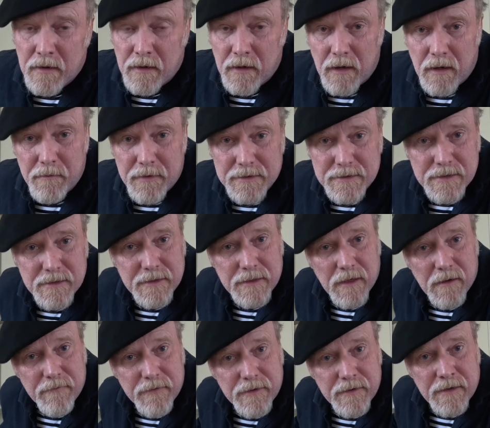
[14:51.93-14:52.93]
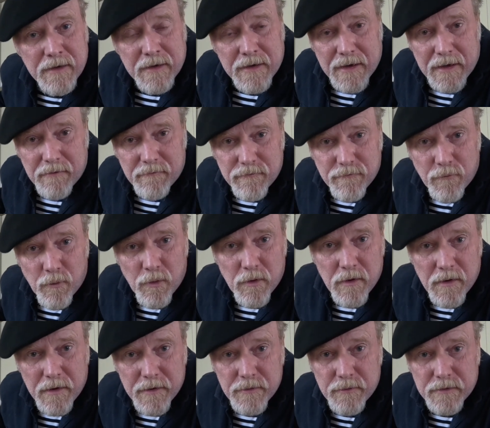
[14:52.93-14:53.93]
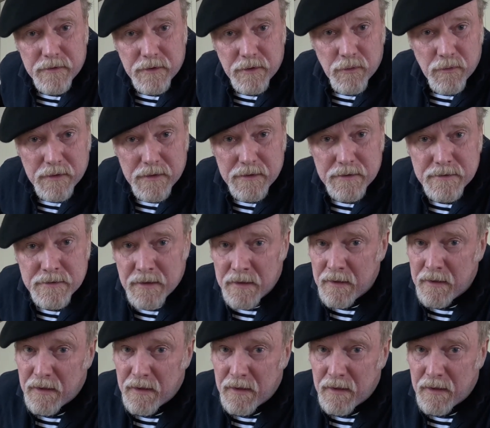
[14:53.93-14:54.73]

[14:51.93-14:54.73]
It's in the oven at 400 degrees.